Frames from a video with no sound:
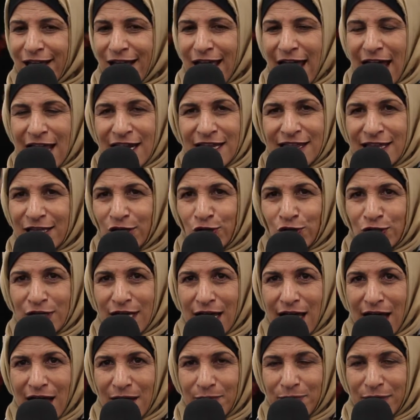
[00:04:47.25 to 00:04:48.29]
anything could
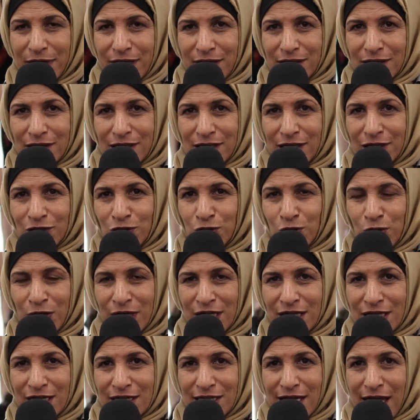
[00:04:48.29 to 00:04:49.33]
happen
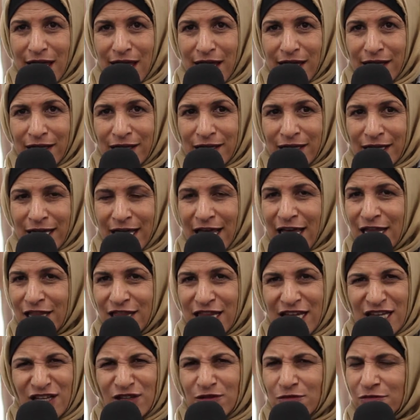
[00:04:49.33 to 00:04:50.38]
during the day and
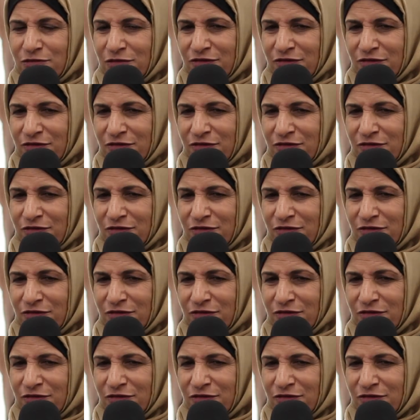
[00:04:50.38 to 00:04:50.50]
they